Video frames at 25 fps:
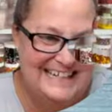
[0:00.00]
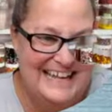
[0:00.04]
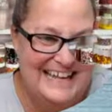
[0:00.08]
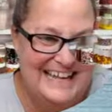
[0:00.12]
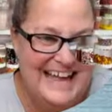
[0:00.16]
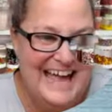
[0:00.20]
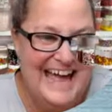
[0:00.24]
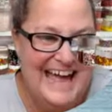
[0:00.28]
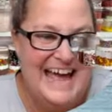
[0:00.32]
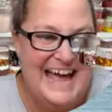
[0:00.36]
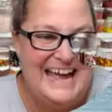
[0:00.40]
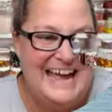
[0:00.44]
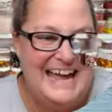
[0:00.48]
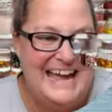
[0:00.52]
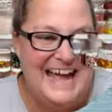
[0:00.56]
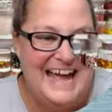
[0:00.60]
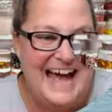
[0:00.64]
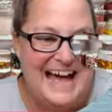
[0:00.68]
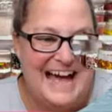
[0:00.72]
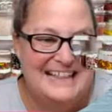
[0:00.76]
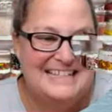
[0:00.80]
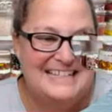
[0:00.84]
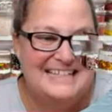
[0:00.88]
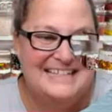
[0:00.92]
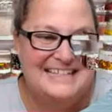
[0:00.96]
Hey,
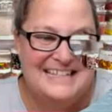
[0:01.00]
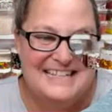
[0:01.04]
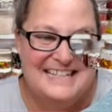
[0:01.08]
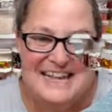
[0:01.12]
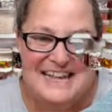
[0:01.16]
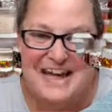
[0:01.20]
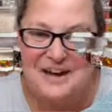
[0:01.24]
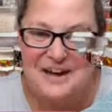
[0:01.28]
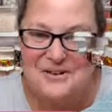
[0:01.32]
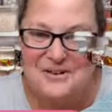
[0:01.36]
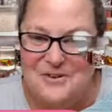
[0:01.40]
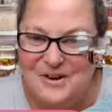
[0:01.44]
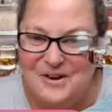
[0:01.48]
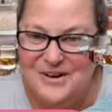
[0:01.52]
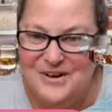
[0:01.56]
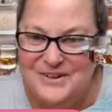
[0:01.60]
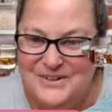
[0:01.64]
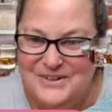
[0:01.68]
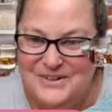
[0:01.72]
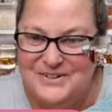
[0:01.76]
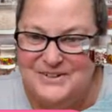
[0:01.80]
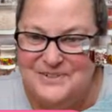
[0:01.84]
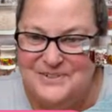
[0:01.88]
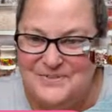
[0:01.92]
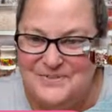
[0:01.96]
Allison, how are
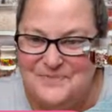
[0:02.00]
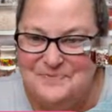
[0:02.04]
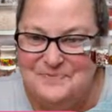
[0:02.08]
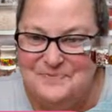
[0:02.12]
you?